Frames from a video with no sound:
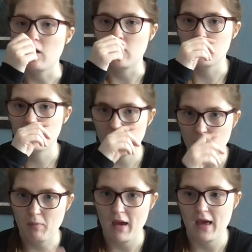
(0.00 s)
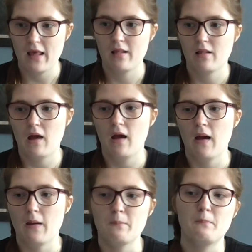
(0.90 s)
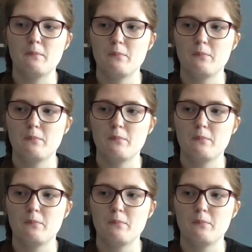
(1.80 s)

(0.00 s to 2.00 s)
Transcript: uh, two pairs um,